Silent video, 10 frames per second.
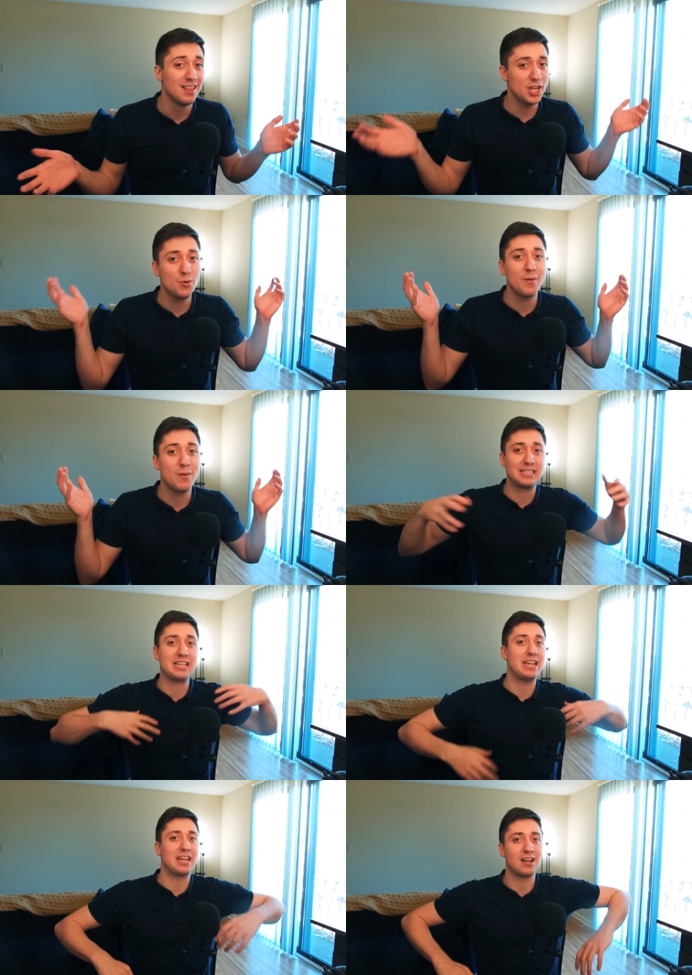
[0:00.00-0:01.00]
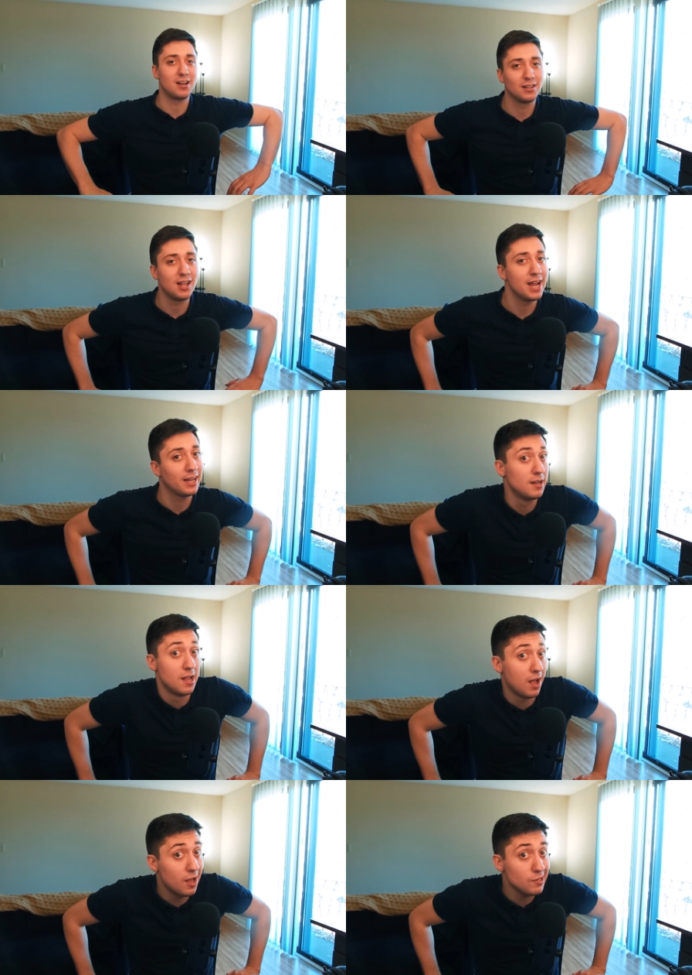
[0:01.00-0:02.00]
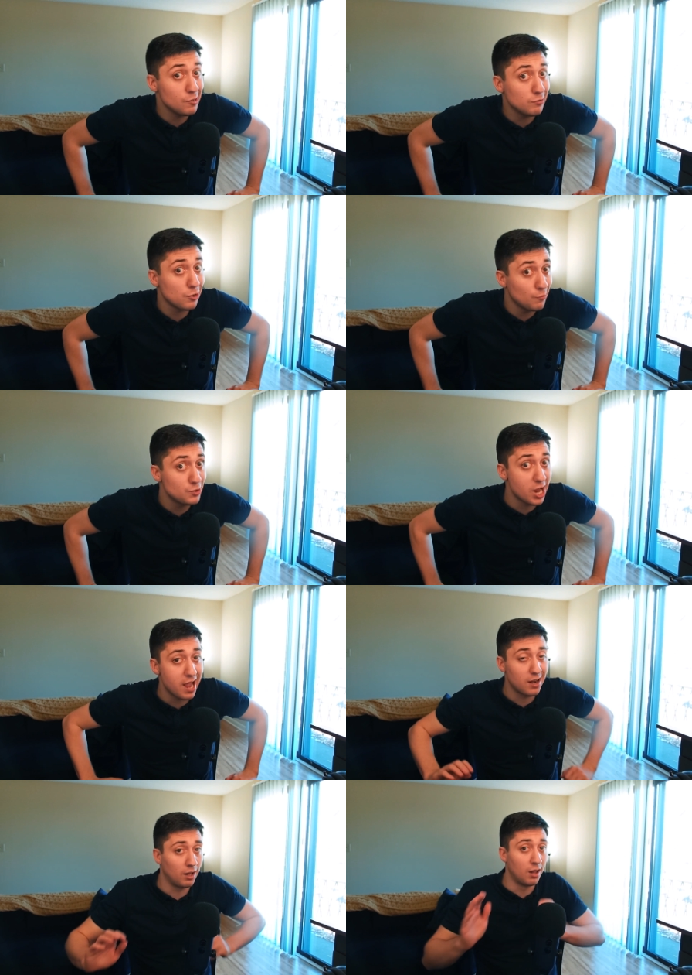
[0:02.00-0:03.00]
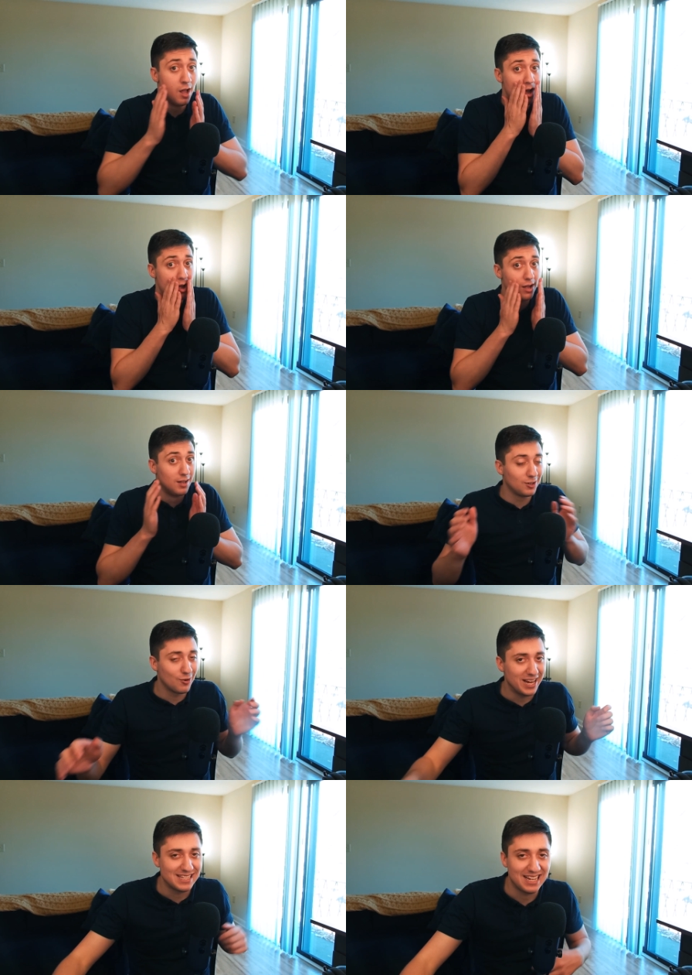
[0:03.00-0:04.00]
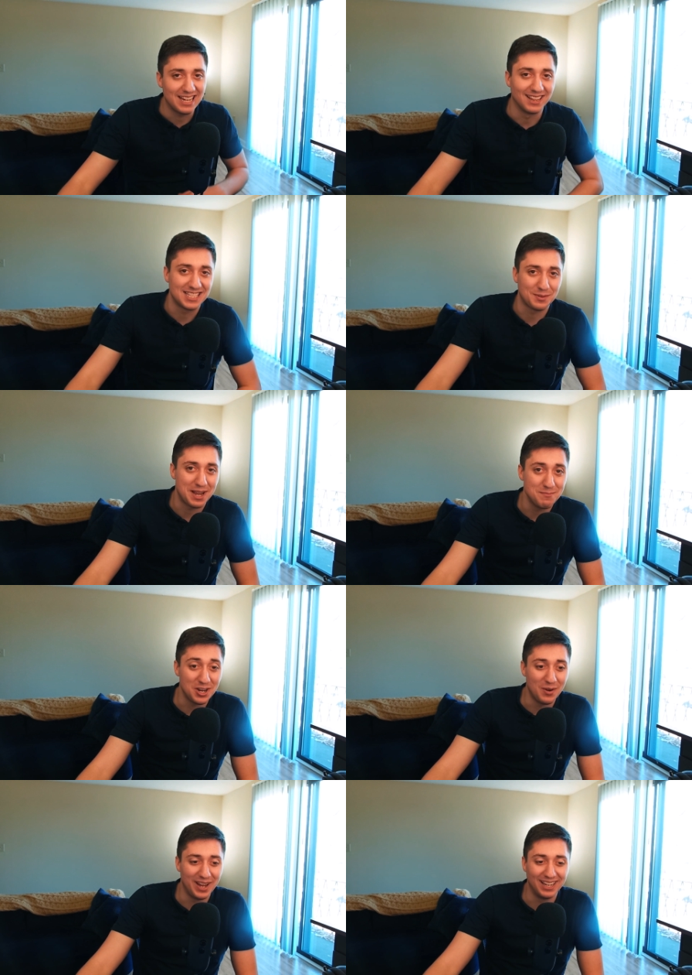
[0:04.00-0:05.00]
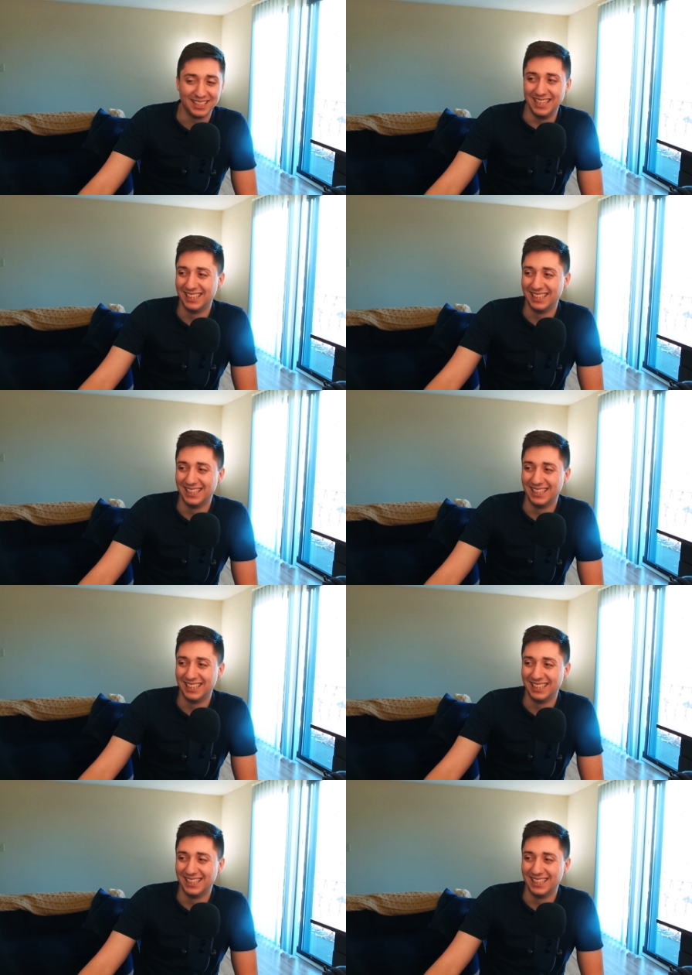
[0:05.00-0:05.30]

that you might see on like a YouTube channel. Crazy, that's what I'm doing.